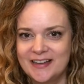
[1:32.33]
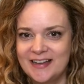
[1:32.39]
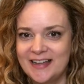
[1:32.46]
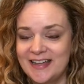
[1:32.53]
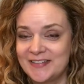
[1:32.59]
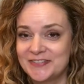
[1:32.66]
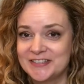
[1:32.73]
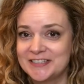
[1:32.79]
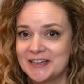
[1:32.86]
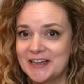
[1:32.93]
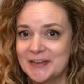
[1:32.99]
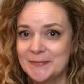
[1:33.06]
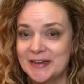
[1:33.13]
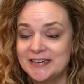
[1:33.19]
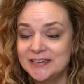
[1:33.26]
at the
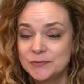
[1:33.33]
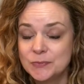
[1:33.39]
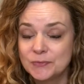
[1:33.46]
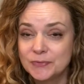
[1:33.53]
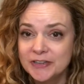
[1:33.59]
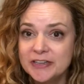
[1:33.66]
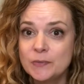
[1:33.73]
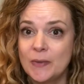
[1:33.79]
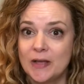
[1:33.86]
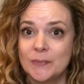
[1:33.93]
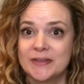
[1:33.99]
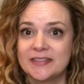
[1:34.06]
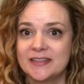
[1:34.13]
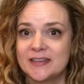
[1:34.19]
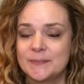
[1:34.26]
time, I did really well
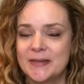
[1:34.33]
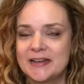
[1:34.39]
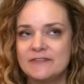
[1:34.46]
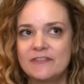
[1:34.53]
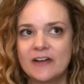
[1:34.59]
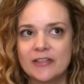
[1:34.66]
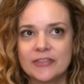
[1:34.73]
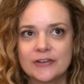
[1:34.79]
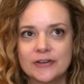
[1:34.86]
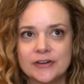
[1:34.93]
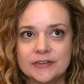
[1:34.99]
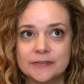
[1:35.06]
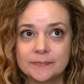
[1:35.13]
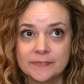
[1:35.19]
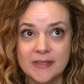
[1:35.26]
with it. My
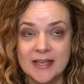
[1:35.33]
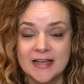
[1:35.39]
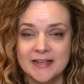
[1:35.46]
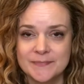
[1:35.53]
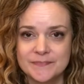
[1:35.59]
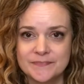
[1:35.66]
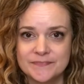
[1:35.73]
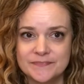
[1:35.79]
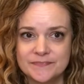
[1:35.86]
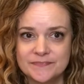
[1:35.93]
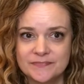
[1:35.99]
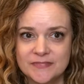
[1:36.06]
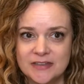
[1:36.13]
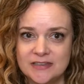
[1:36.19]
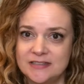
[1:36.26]
father
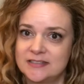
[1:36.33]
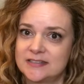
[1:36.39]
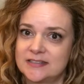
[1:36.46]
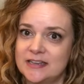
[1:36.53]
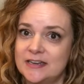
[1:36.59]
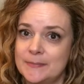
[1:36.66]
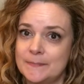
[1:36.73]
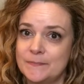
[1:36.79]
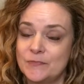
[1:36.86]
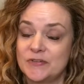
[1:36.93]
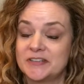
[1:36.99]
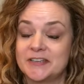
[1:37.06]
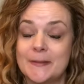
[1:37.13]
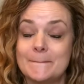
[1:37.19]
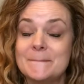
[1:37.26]
was
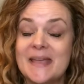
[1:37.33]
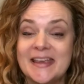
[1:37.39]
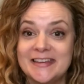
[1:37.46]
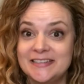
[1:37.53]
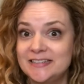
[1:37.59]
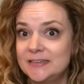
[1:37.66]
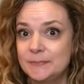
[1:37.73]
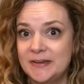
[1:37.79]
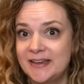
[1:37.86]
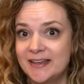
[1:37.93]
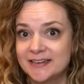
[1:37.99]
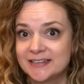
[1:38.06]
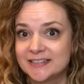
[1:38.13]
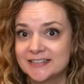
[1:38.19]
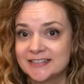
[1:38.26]
an amazing
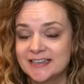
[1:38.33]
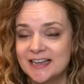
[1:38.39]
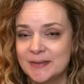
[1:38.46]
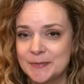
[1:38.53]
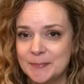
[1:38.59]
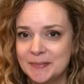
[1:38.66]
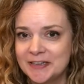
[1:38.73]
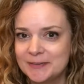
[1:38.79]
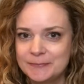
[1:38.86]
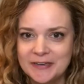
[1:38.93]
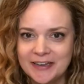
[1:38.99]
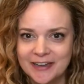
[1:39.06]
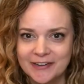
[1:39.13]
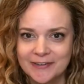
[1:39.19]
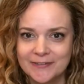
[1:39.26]
pianist. He played
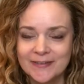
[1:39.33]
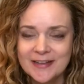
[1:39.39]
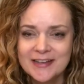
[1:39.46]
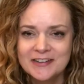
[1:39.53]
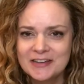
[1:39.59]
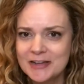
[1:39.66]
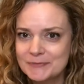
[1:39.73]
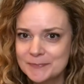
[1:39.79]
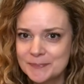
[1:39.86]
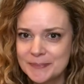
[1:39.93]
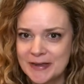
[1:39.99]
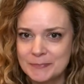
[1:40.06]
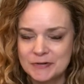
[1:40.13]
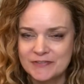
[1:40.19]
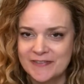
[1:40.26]
piano, not
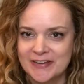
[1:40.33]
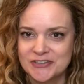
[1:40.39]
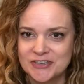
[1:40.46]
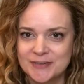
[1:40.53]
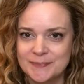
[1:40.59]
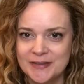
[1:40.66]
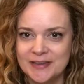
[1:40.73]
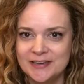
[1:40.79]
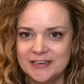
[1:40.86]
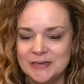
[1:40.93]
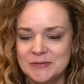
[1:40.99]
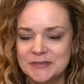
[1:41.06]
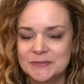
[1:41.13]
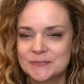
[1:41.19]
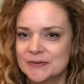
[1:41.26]
by profession, but he
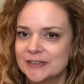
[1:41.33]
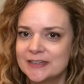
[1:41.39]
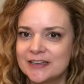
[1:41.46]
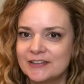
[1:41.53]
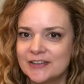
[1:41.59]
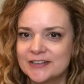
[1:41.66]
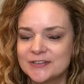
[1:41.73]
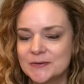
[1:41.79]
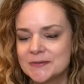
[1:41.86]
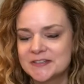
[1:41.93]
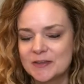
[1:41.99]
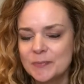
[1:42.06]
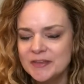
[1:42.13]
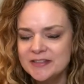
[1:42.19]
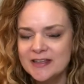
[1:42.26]
was really good. So it's
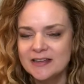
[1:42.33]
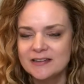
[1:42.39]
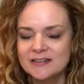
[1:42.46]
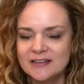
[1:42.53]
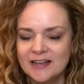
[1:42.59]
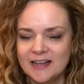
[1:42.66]
something that